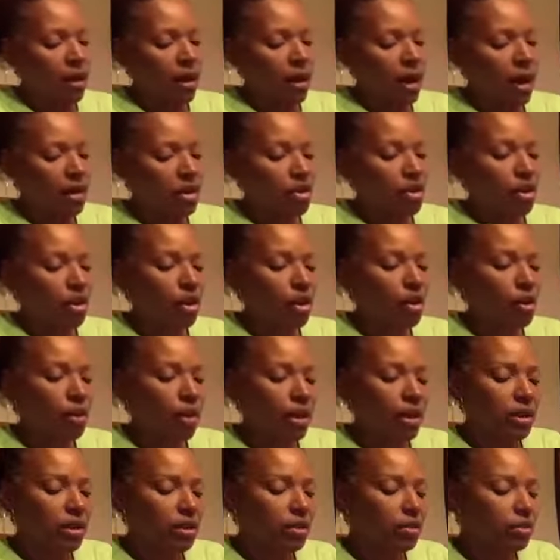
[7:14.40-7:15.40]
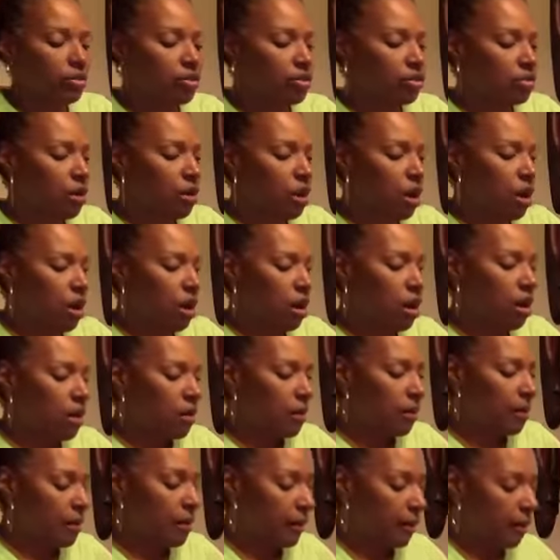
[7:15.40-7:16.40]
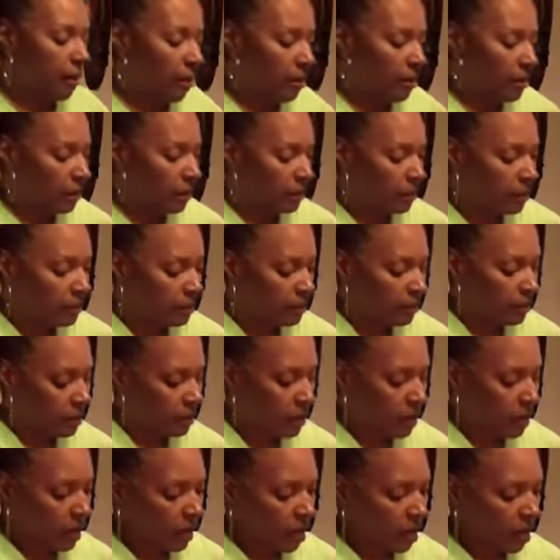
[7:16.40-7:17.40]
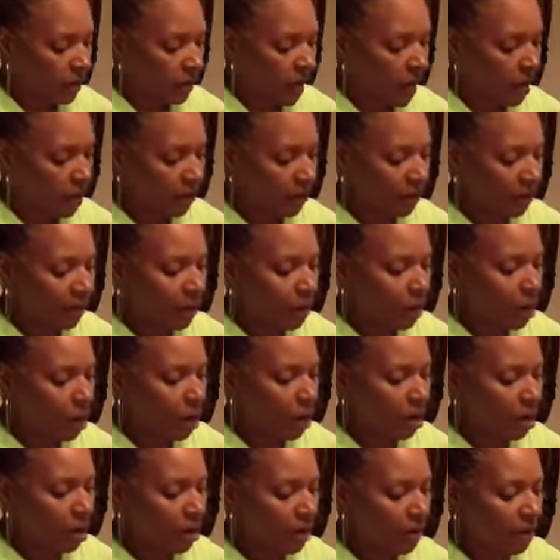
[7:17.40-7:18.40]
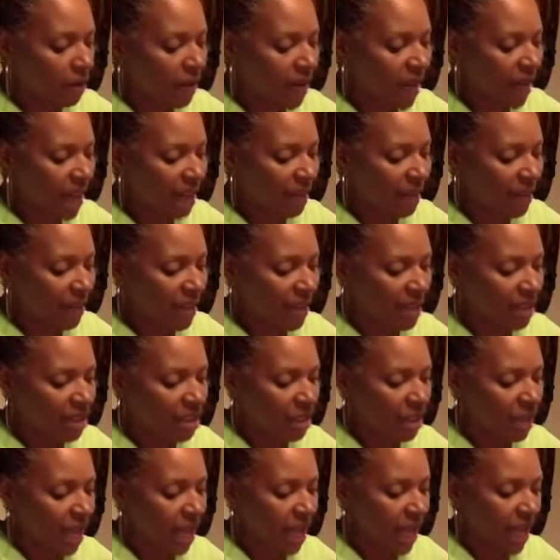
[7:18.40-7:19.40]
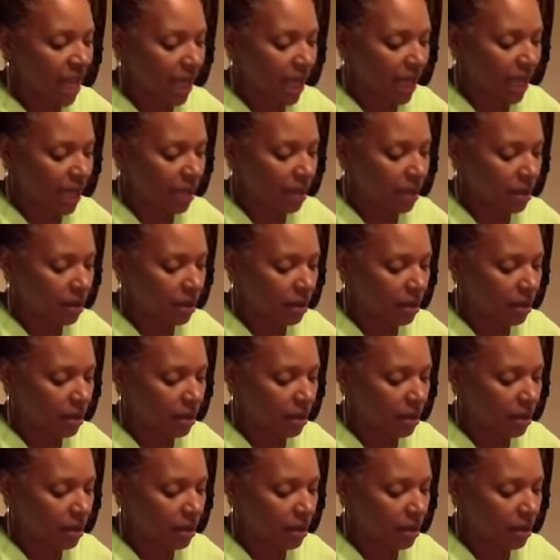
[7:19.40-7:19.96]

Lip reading: and you're going to draw about a 4 or 5 inch line